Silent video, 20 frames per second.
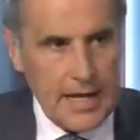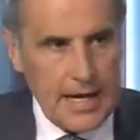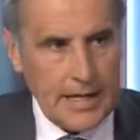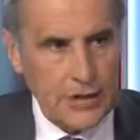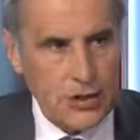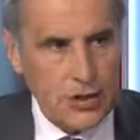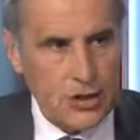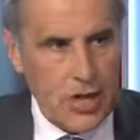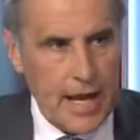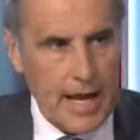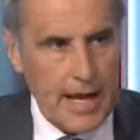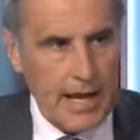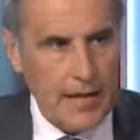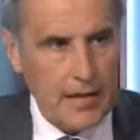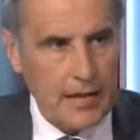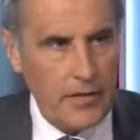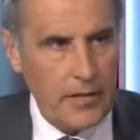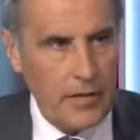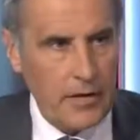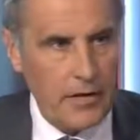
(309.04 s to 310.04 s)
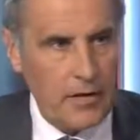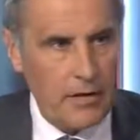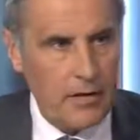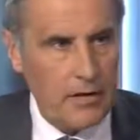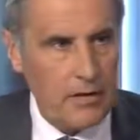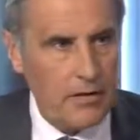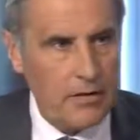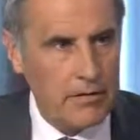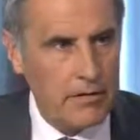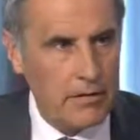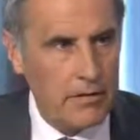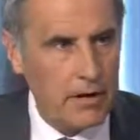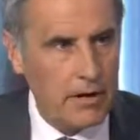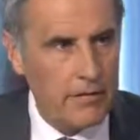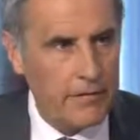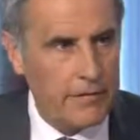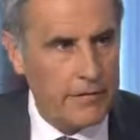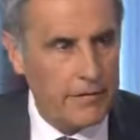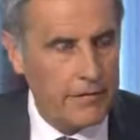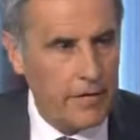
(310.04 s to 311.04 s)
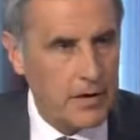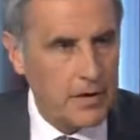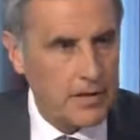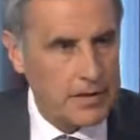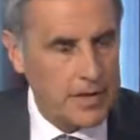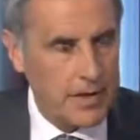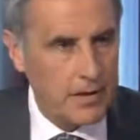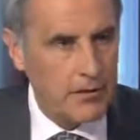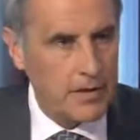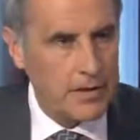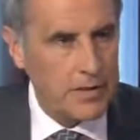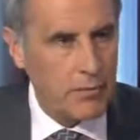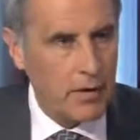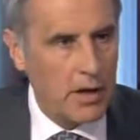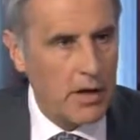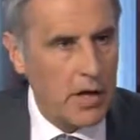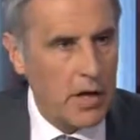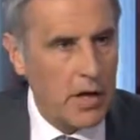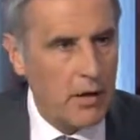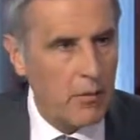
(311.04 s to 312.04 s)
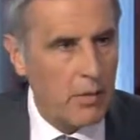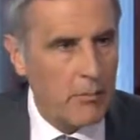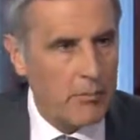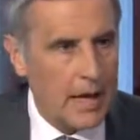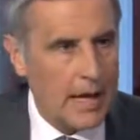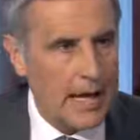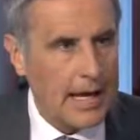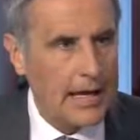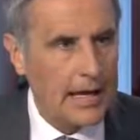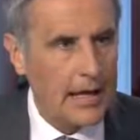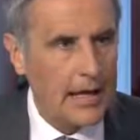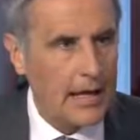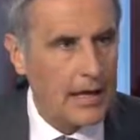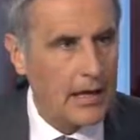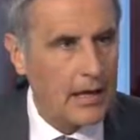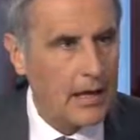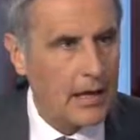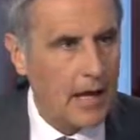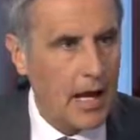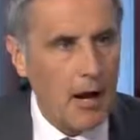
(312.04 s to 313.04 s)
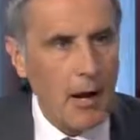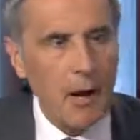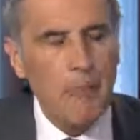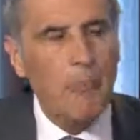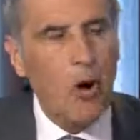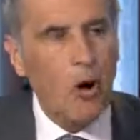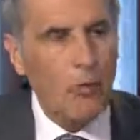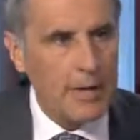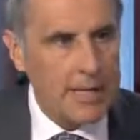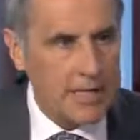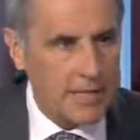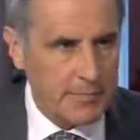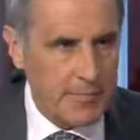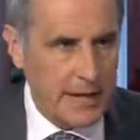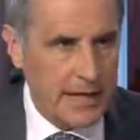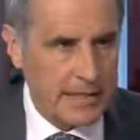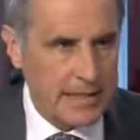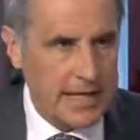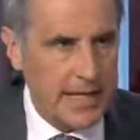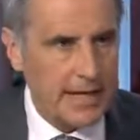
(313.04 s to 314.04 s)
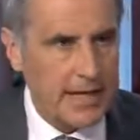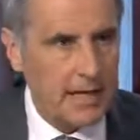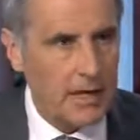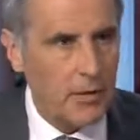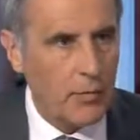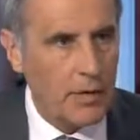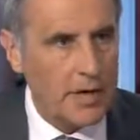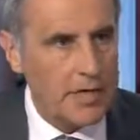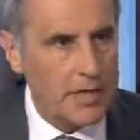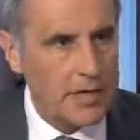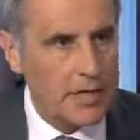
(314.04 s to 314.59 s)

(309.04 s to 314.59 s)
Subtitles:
that chain than if terrorists were planning a bombing spectacular where they